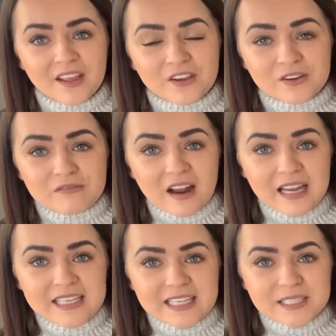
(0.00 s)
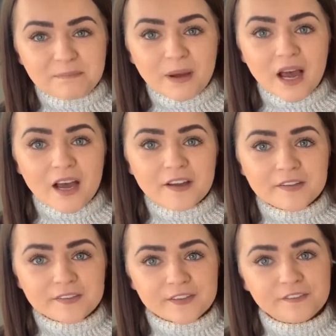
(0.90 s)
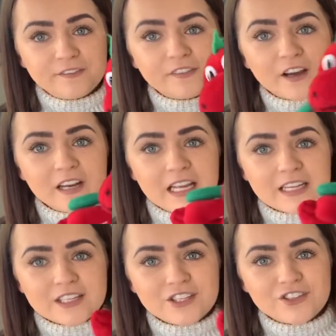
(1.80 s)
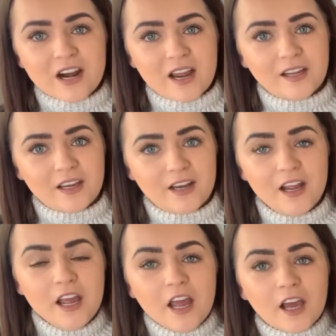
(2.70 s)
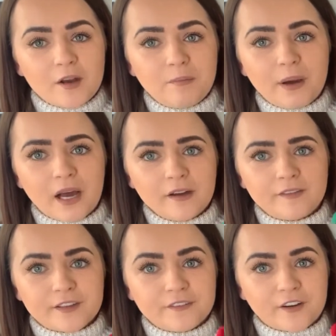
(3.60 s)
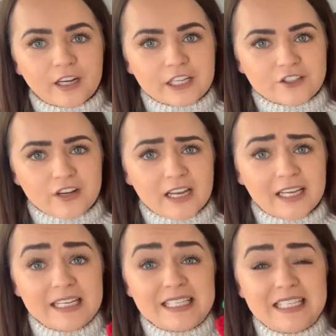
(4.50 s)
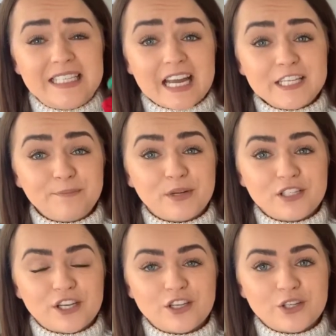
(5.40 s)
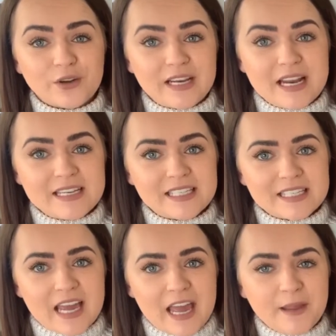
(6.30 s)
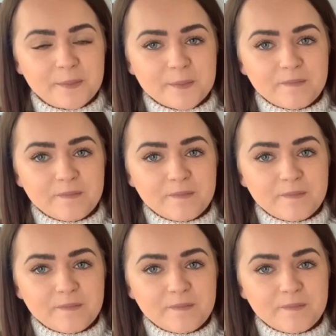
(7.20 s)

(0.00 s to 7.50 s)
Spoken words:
You're right, it's Puff the Phonics Dragon. And Puff the Phonics Dragon is desperate to join in today.